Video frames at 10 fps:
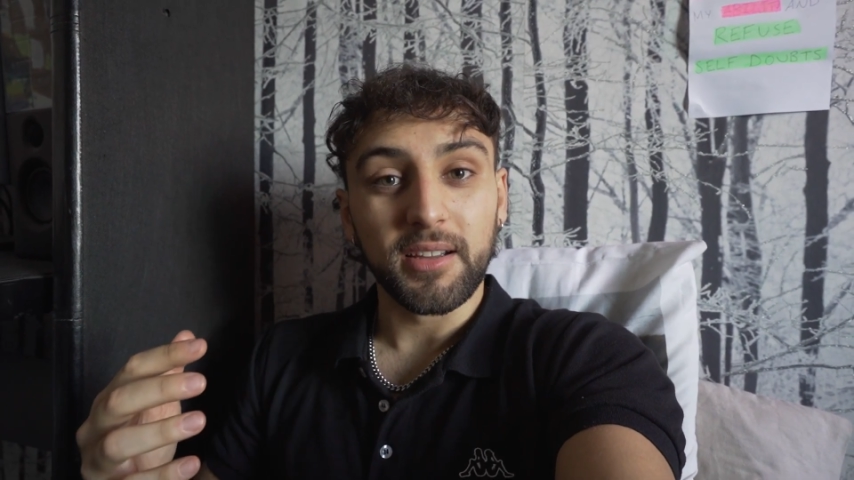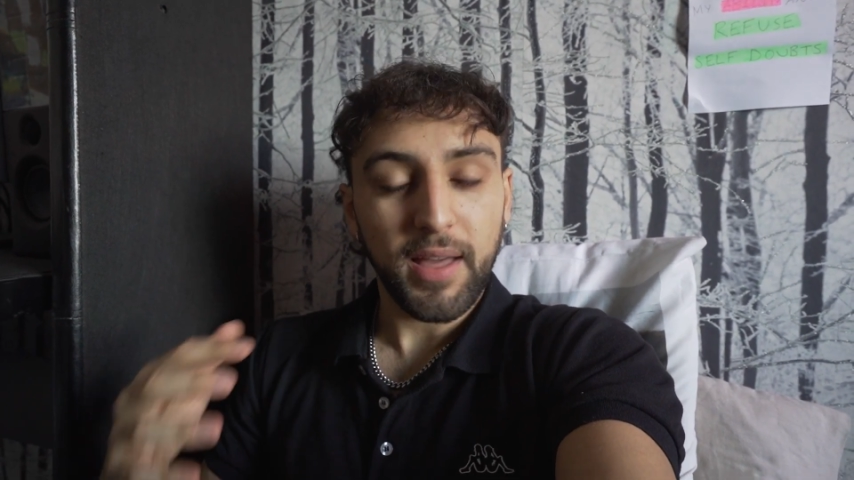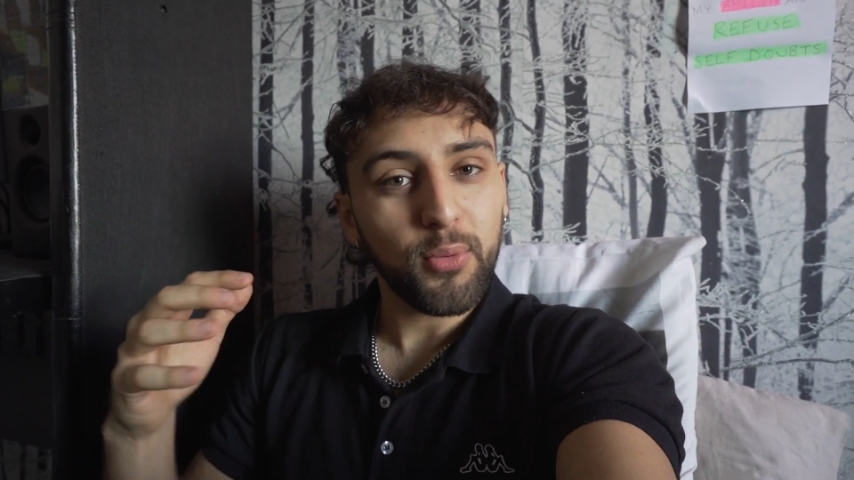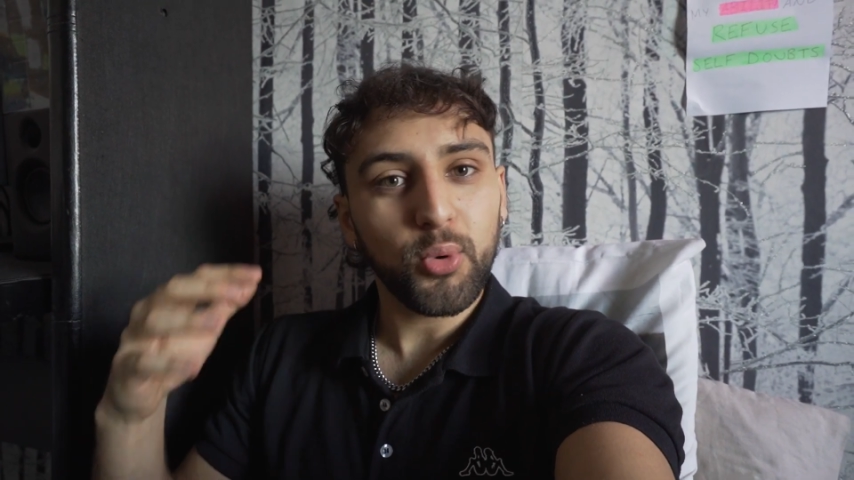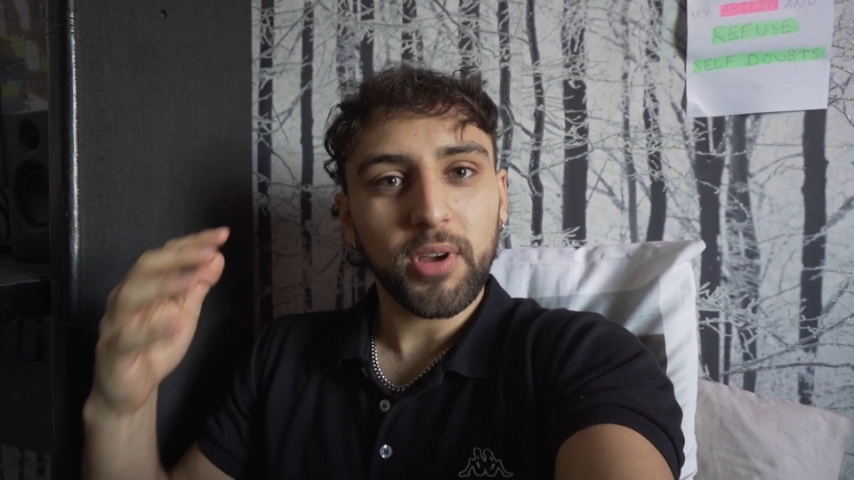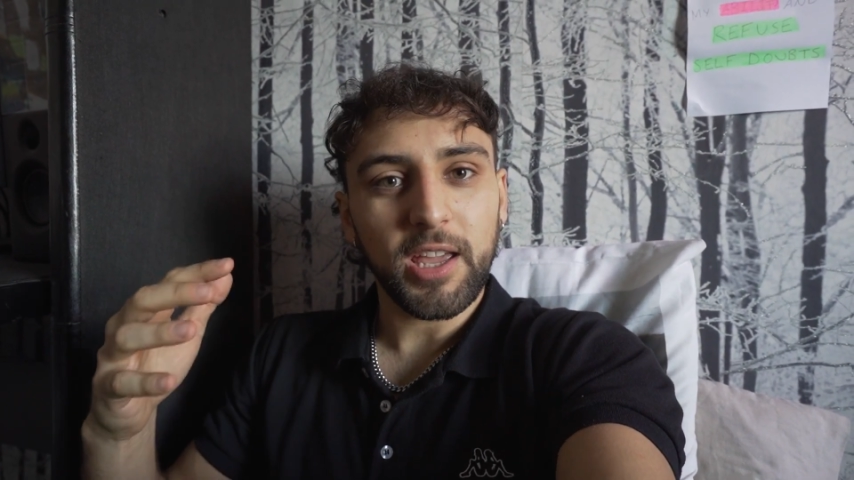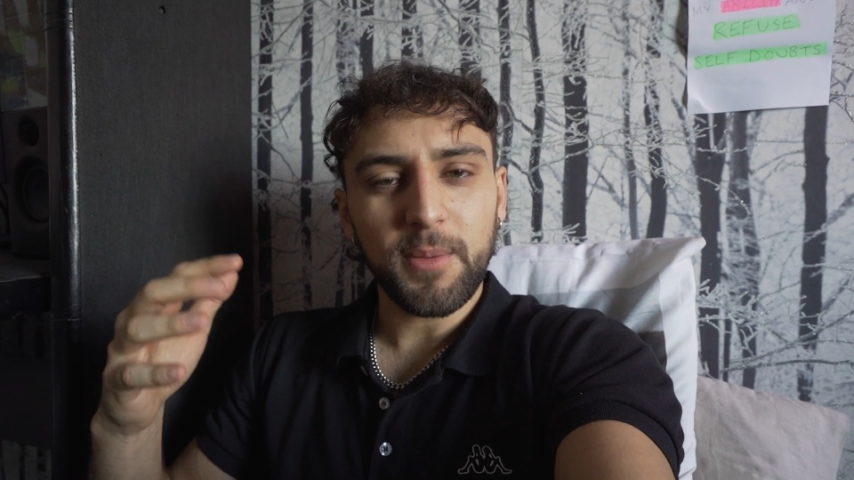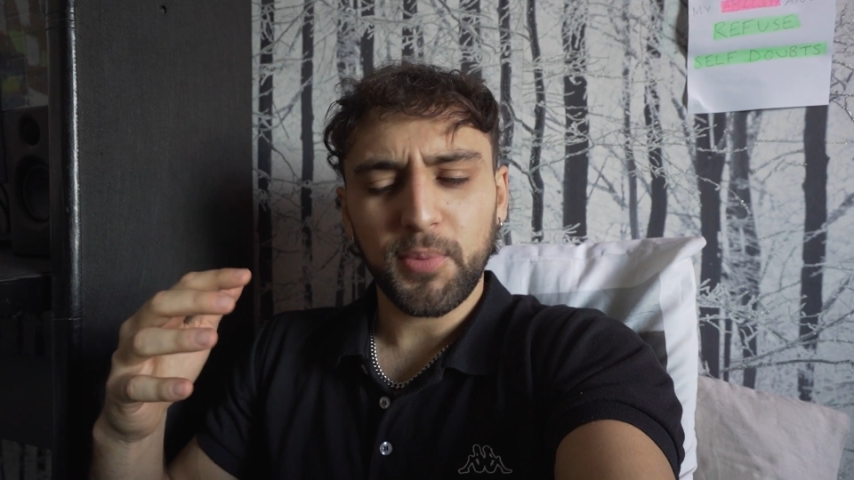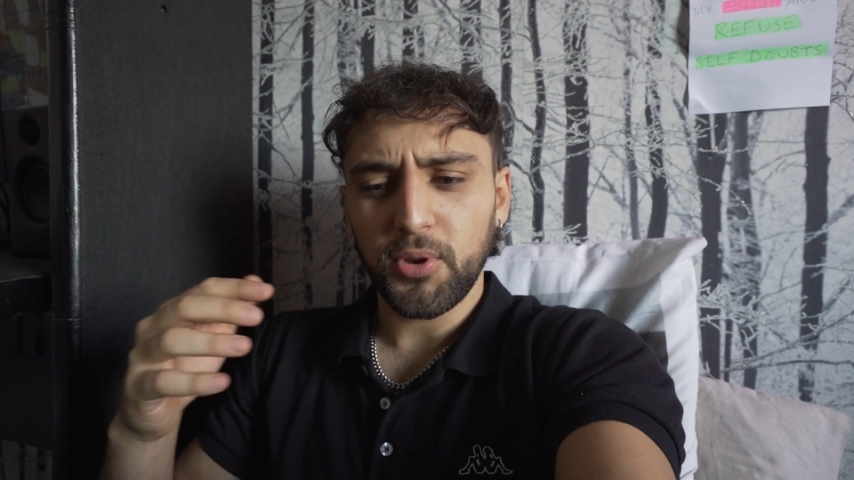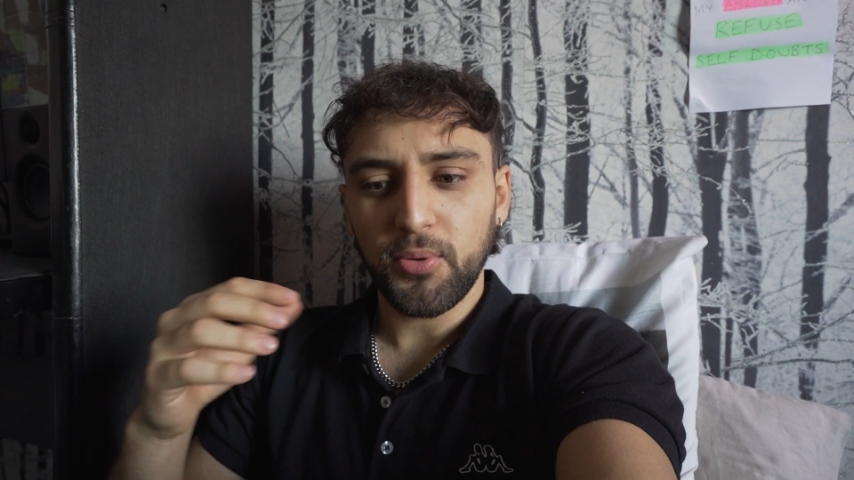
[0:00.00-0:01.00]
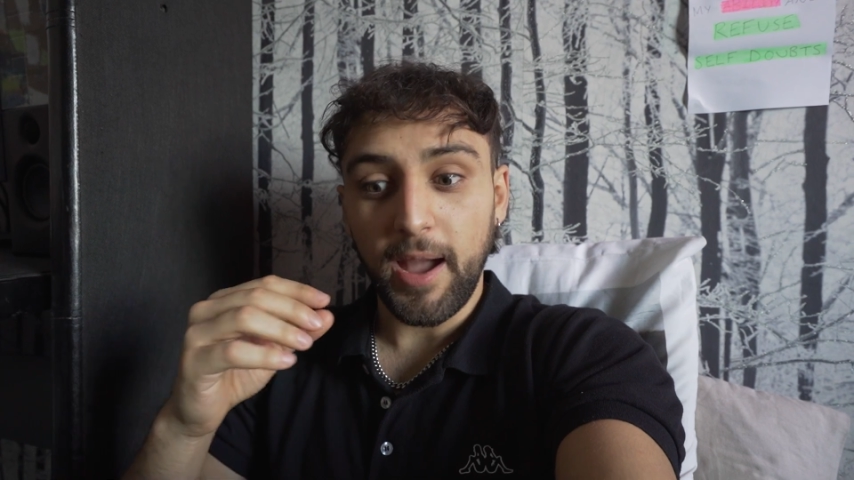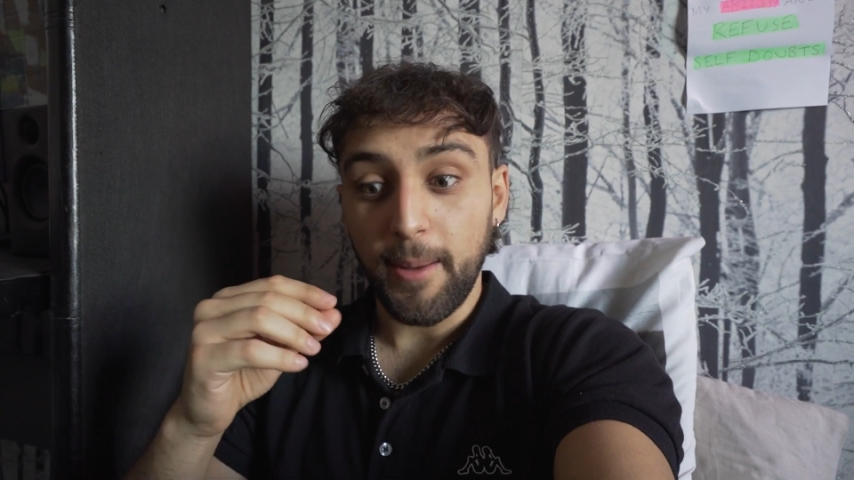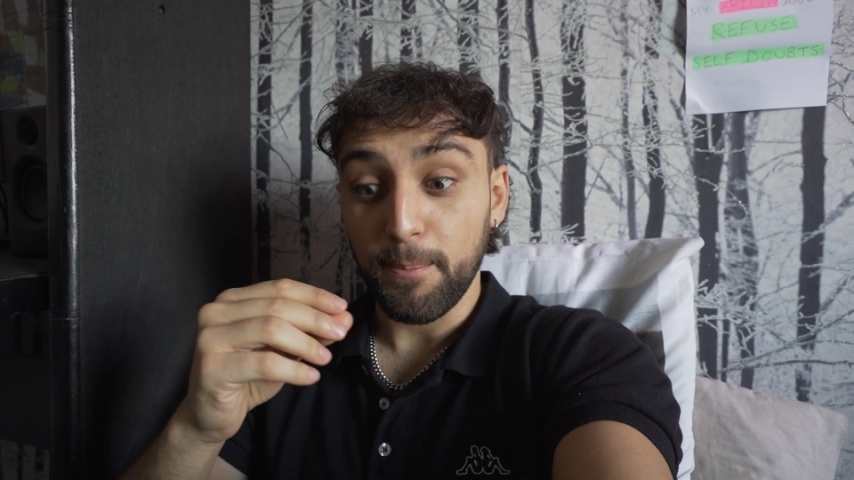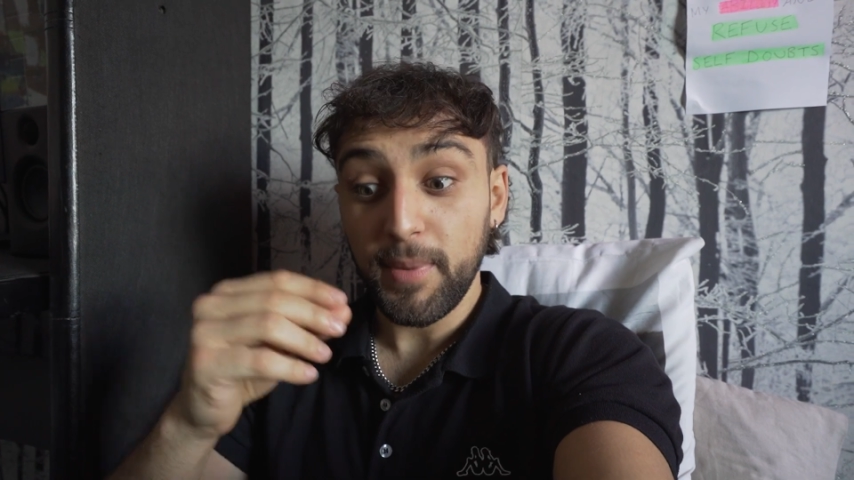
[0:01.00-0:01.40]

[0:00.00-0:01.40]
That will keep you at